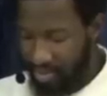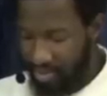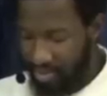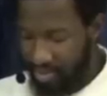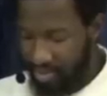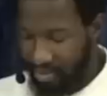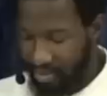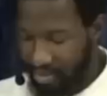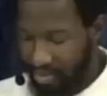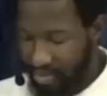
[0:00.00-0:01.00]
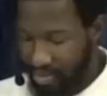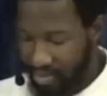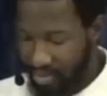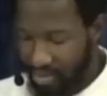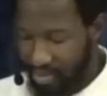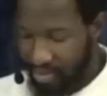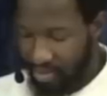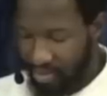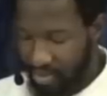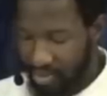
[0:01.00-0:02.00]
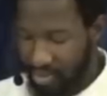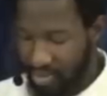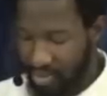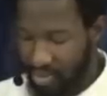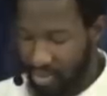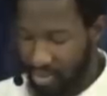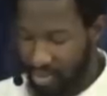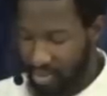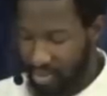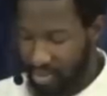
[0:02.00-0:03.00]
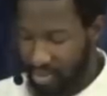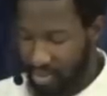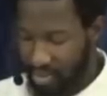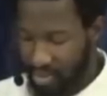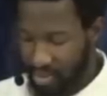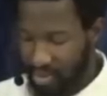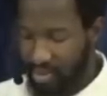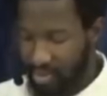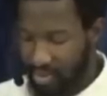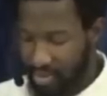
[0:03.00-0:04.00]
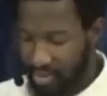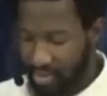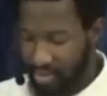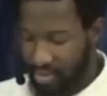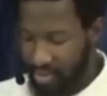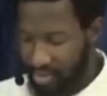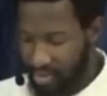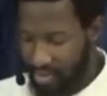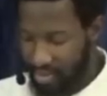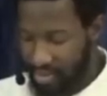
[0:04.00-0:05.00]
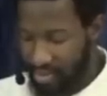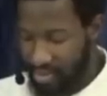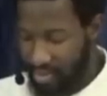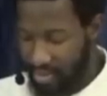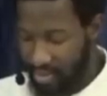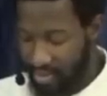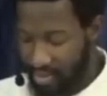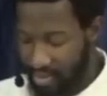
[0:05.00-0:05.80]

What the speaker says: (silent)